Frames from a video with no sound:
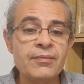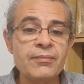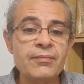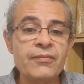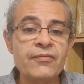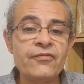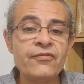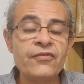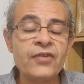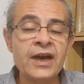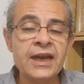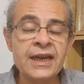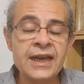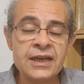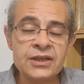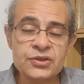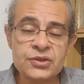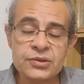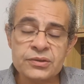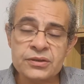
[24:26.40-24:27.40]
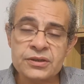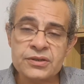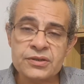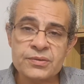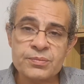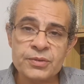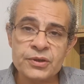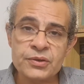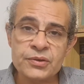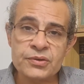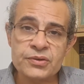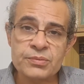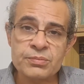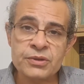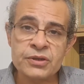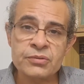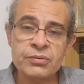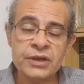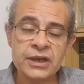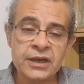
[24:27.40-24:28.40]
financial disputes
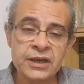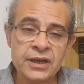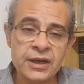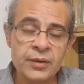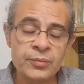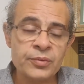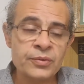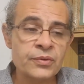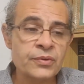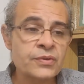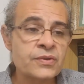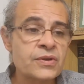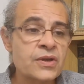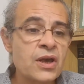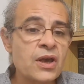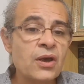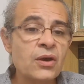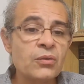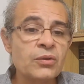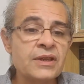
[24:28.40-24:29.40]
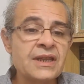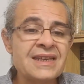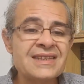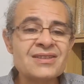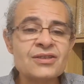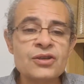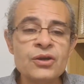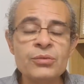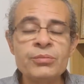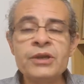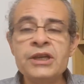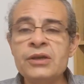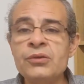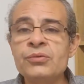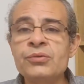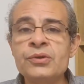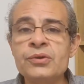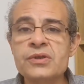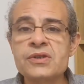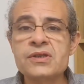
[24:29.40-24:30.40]
between couples, well, there's so many
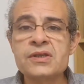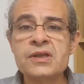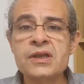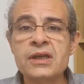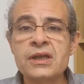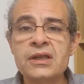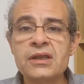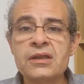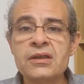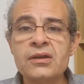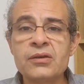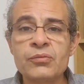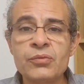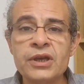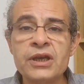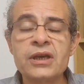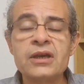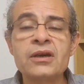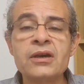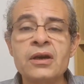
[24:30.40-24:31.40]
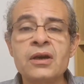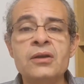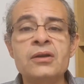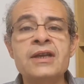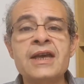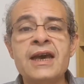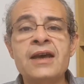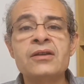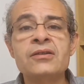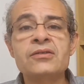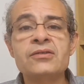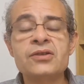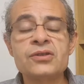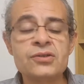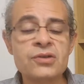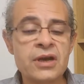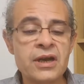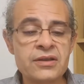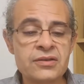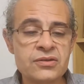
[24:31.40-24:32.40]
routes that we can go down to
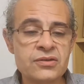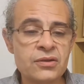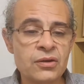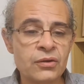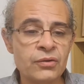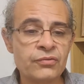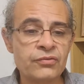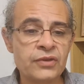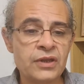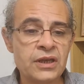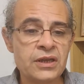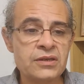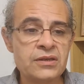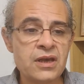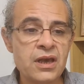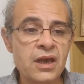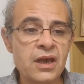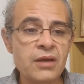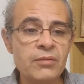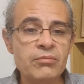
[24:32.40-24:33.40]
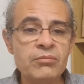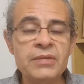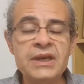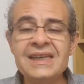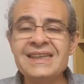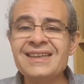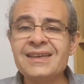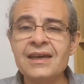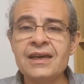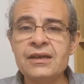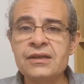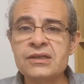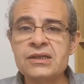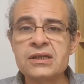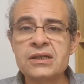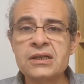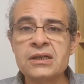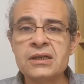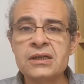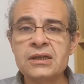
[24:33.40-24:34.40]
try and solve these.
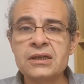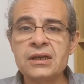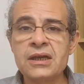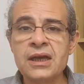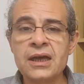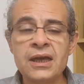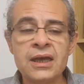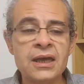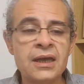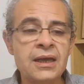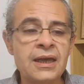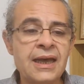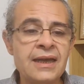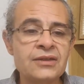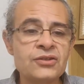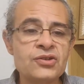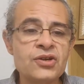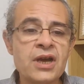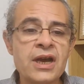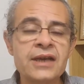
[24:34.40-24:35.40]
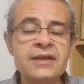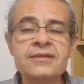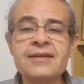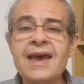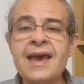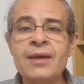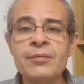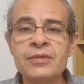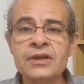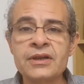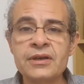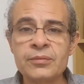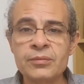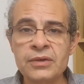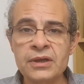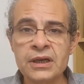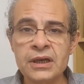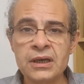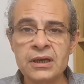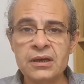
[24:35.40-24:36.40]
Mediation and trying to
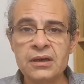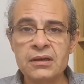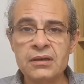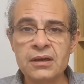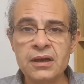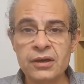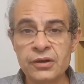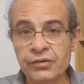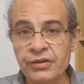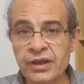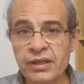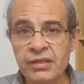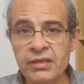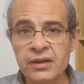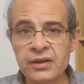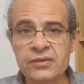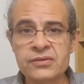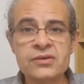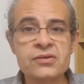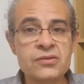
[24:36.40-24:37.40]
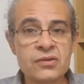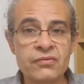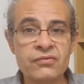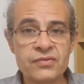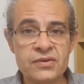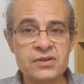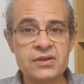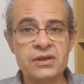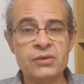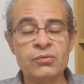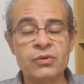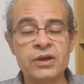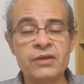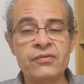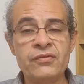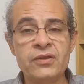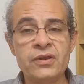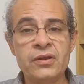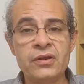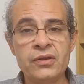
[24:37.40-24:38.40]
amicably agree things is obviously one
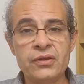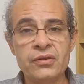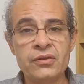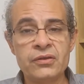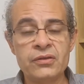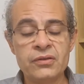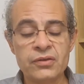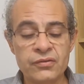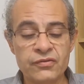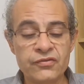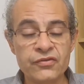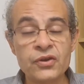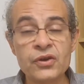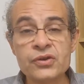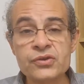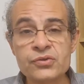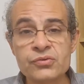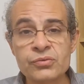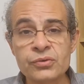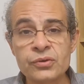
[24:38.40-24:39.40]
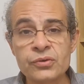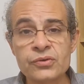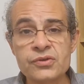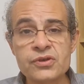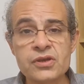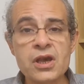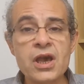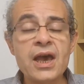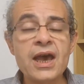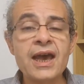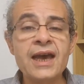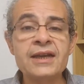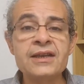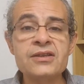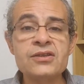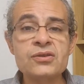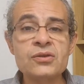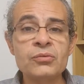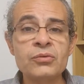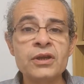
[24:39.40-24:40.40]
of the first routes, and
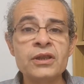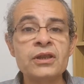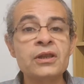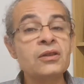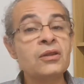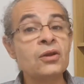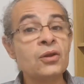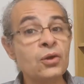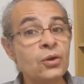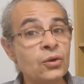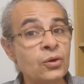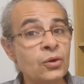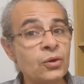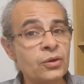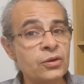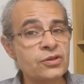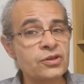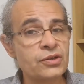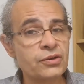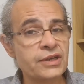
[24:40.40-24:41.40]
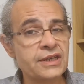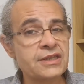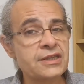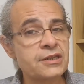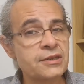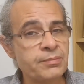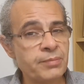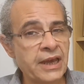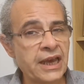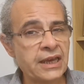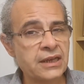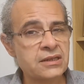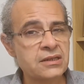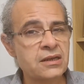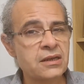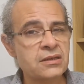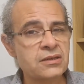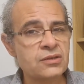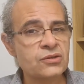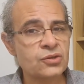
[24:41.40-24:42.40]
it's the one that the law also expects
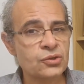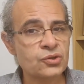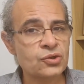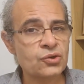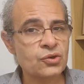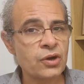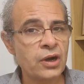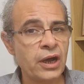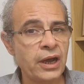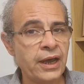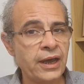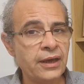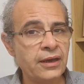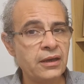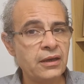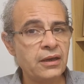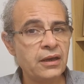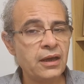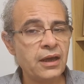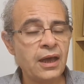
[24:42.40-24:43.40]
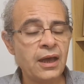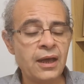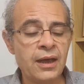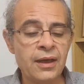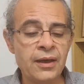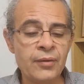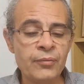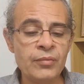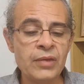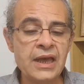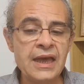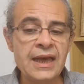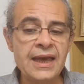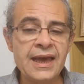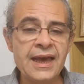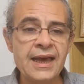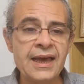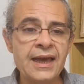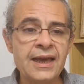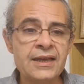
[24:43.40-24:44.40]
us to try.
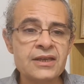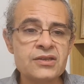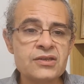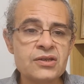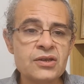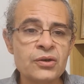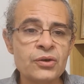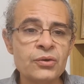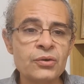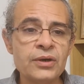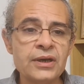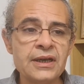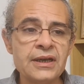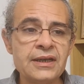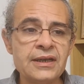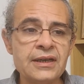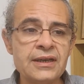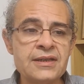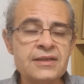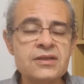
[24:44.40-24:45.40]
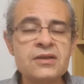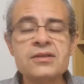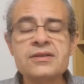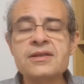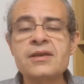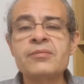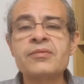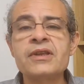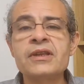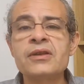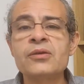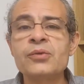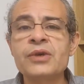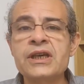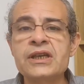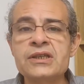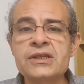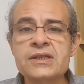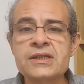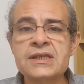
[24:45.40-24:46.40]
So it's not something that we
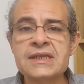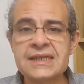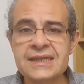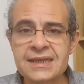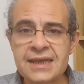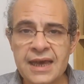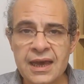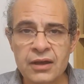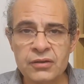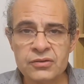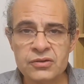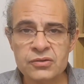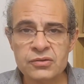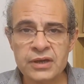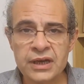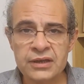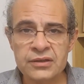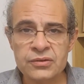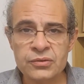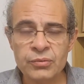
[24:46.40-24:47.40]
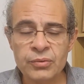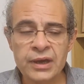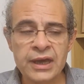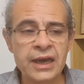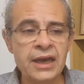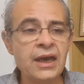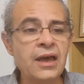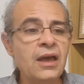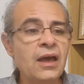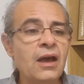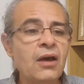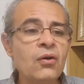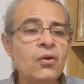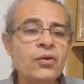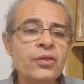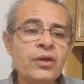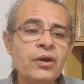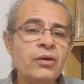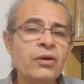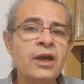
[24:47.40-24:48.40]
can just discount straight away.
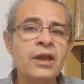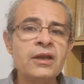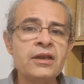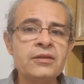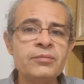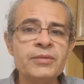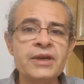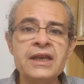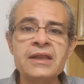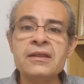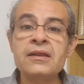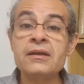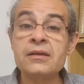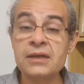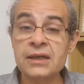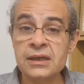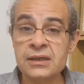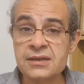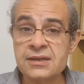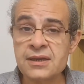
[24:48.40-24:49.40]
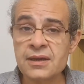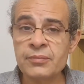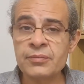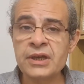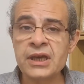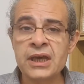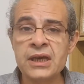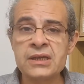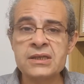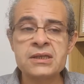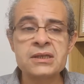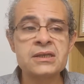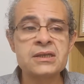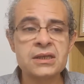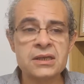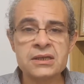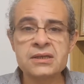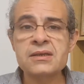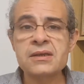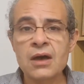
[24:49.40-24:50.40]
Although I'll admit that in some cases
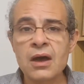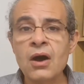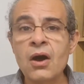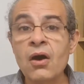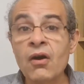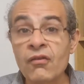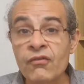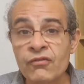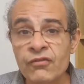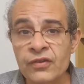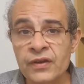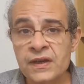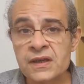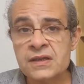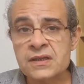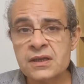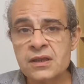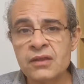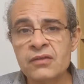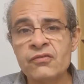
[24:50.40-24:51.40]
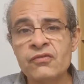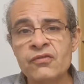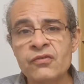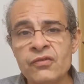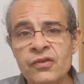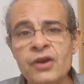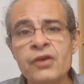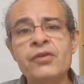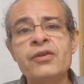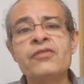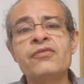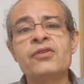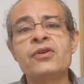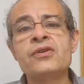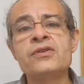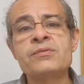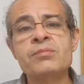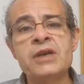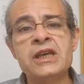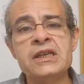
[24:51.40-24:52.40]
it's obvious at the very
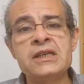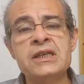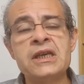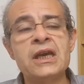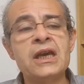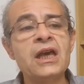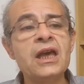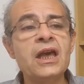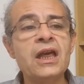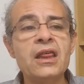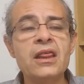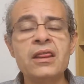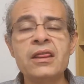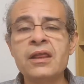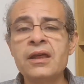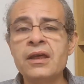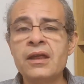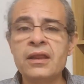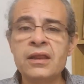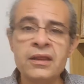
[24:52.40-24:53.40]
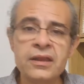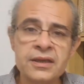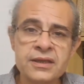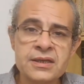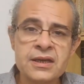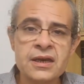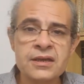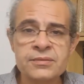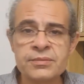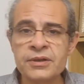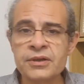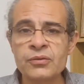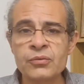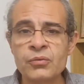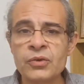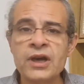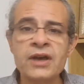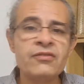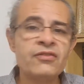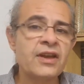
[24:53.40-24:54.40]
first meeting that this husband and
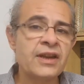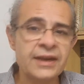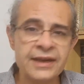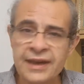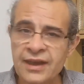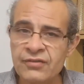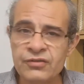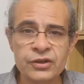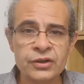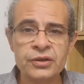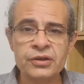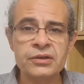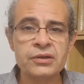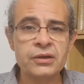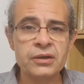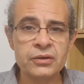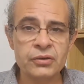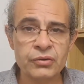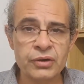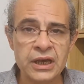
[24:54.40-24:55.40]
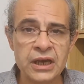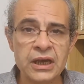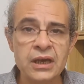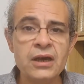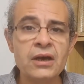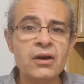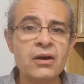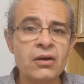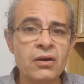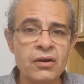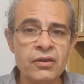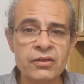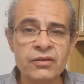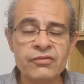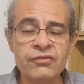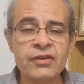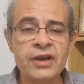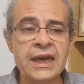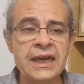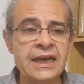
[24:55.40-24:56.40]
wife are never going to agree on the
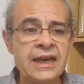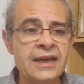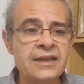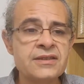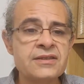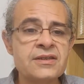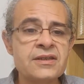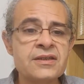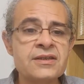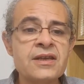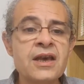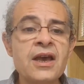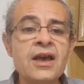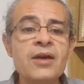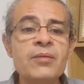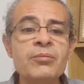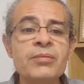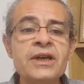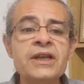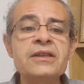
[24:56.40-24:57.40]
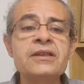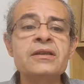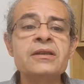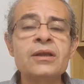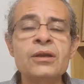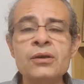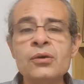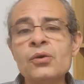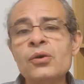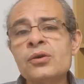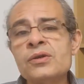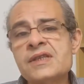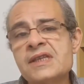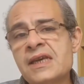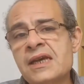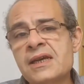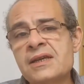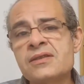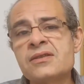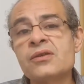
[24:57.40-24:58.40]
finances. But the law
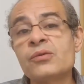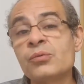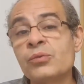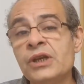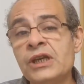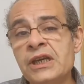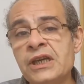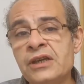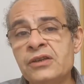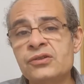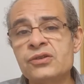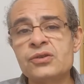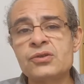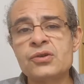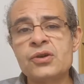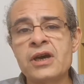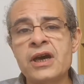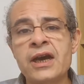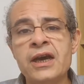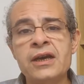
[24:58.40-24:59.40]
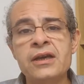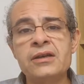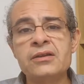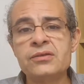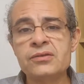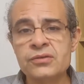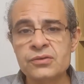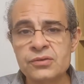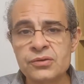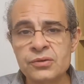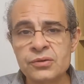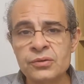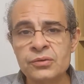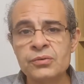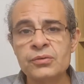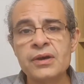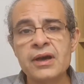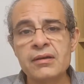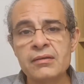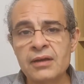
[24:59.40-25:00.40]
says that we need to try to